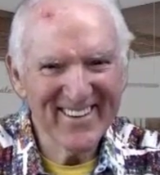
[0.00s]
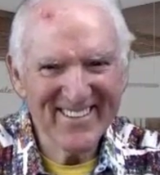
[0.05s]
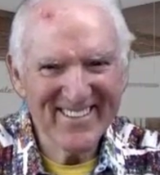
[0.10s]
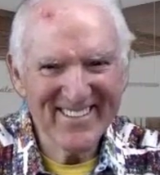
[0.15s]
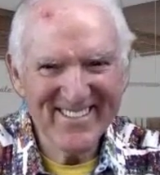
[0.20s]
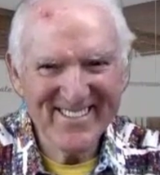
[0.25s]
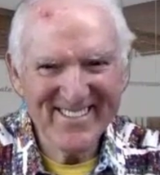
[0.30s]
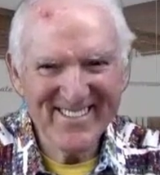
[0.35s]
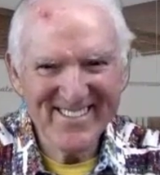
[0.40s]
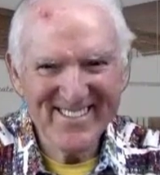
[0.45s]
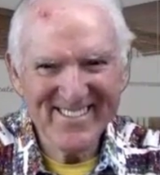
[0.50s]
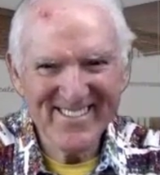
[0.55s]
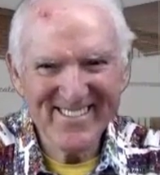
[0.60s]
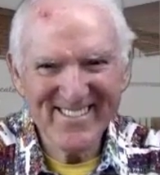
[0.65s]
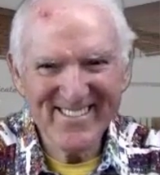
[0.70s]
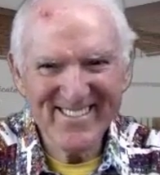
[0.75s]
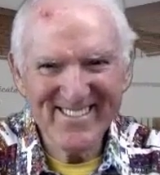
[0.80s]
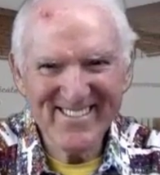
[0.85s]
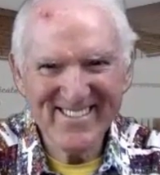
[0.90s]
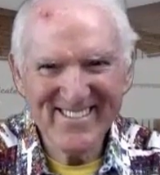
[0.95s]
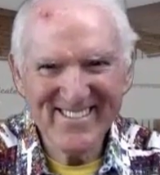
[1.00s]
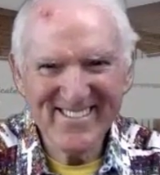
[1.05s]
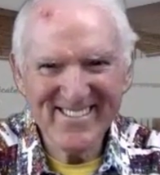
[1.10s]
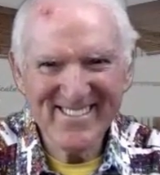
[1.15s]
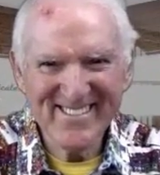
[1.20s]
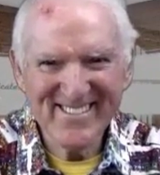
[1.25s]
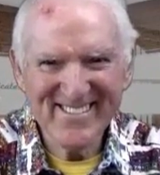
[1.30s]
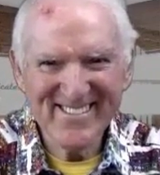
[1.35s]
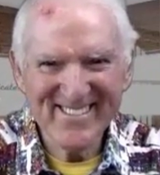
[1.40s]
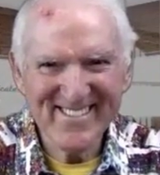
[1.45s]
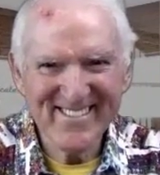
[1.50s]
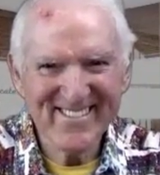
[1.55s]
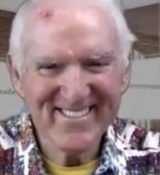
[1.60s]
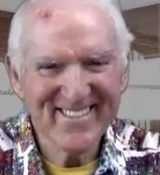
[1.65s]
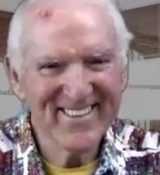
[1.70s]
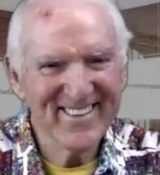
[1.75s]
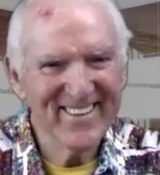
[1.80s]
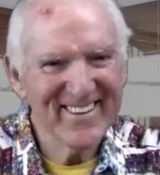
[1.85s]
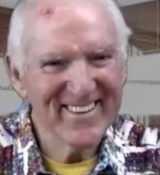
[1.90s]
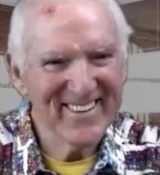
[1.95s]

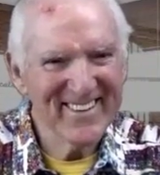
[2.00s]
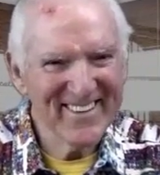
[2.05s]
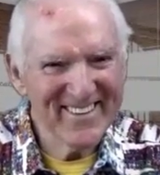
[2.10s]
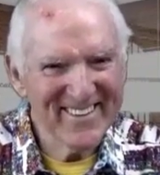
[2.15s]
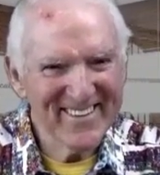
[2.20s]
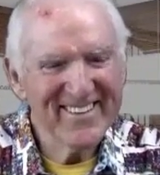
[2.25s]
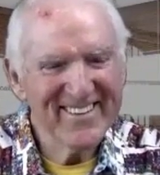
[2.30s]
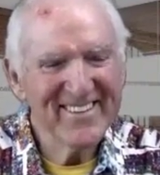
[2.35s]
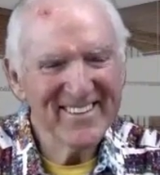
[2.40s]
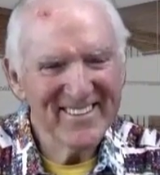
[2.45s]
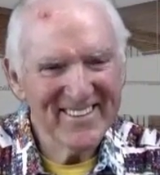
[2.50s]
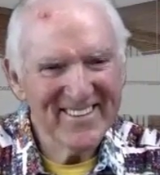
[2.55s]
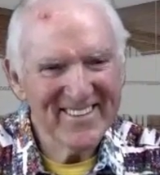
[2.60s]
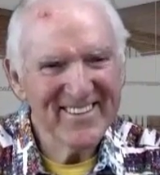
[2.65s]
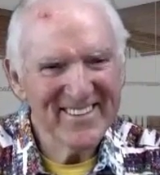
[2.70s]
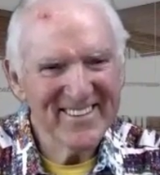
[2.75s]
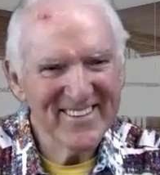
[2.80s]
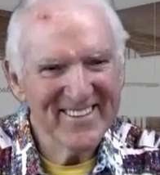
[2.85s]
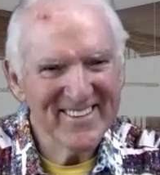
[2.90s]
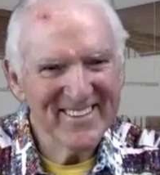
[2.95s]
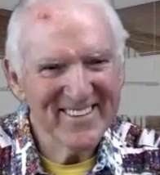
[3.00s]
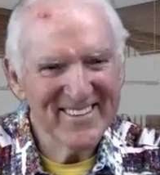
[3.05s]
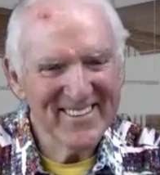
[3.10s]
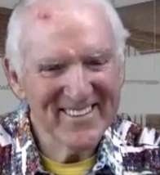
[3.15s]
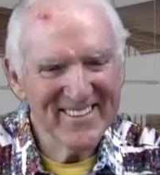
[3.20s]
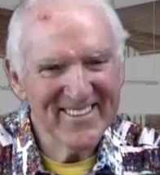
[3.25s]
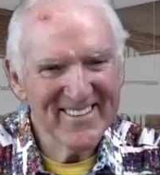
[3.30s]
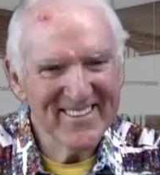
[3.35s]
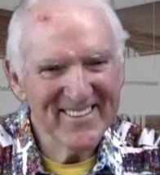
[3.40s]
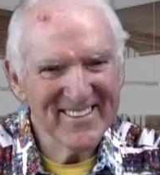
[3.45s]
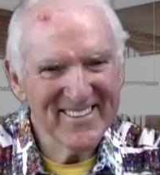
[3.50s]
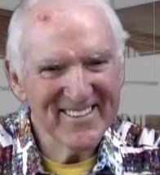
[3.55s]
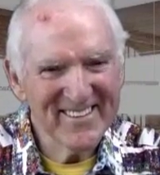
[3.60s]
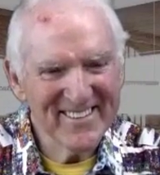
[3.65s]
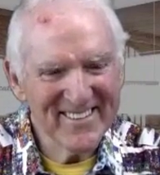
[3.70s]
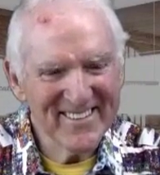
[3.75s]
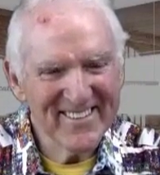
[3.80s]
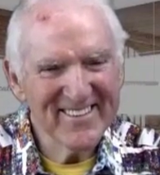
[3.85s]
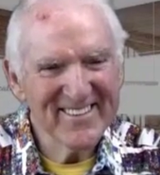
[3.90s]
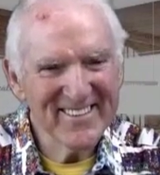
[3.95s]

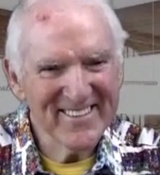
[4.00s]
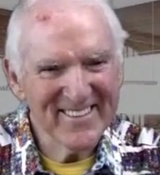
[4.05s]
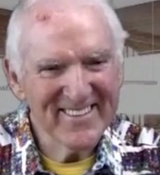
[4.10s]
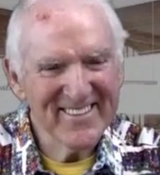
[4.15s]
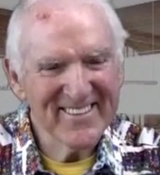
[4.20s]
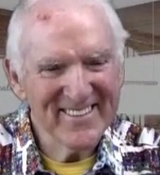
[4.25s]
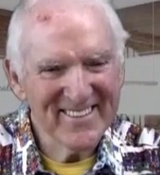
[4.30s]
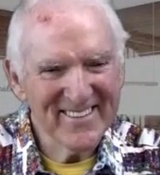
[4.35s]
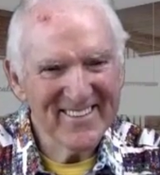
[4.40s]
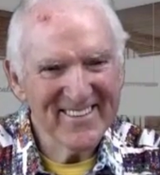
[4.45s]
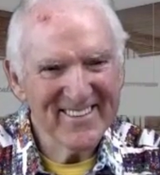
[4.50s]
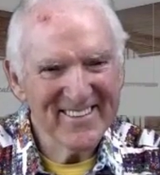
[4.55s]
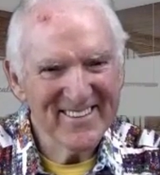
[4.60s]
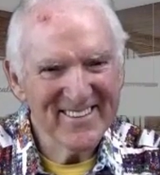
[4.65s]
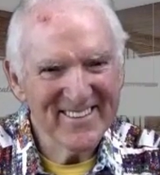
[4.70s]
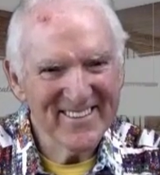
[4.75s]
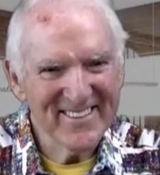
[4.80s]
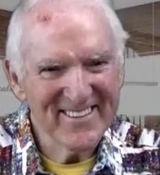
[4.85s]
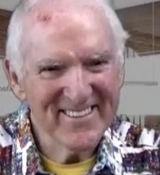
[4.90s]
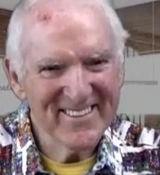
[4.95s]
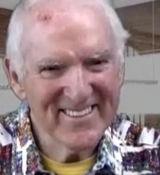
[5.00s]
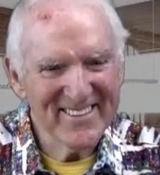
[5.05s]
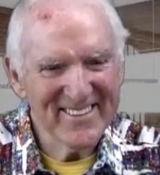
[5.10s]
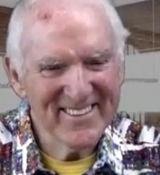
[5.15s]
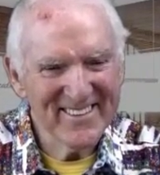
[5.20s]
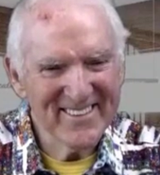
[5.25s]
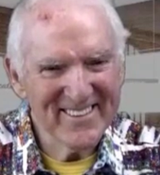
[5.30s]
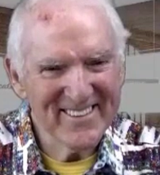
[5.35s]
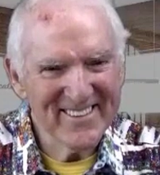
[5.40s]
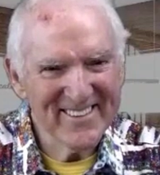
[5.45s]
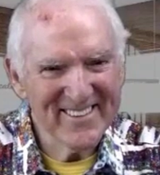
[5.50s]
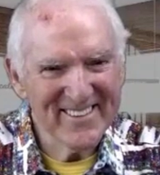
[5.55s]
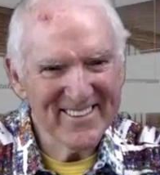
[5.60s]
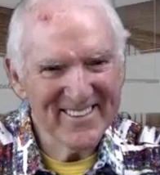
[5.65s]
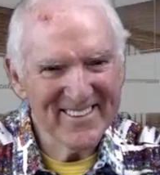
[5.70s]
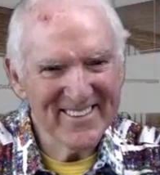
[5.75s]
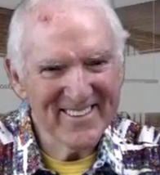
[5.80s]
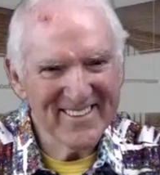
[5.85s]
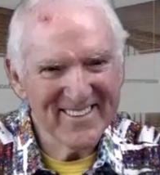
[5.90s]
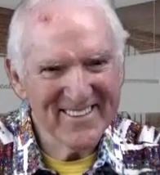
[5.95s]

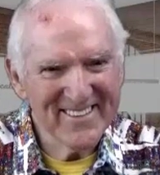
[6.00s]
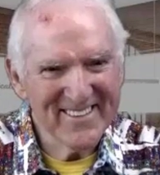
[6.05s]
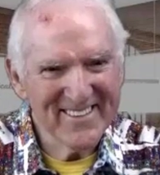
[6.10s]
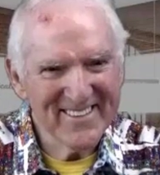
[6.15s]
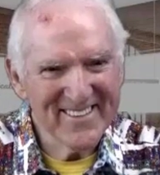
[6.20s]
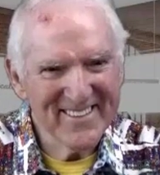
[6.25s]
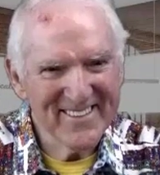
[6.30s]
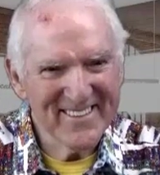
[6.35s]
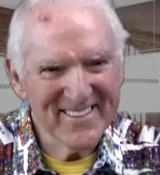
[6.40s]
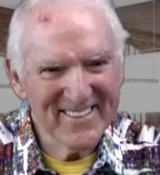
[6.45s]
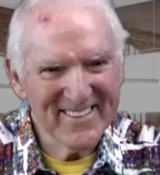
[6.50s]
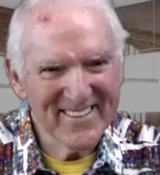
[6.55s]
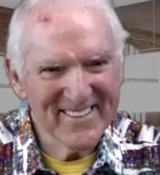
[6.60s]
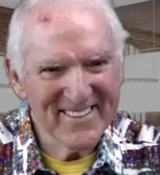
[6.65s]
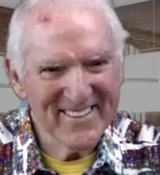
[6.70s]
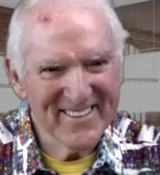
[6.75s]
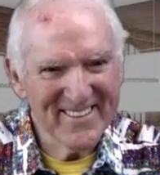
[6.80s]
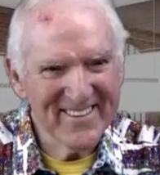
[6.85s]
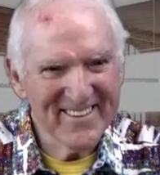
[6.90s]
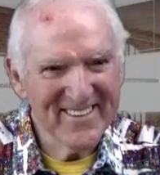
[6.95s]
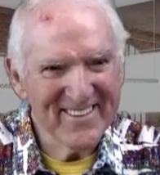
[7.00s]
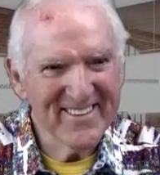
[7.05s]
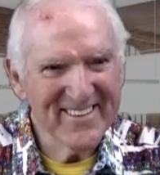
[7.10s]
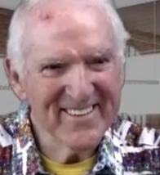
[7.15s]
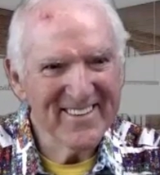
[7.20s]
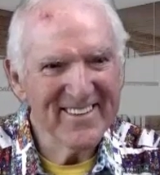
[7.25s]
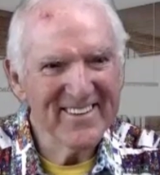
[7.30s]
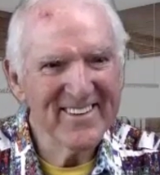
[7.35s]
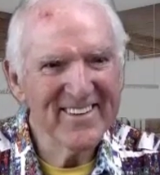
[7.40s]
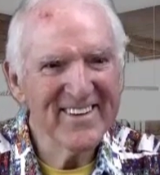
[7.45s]
[no speech]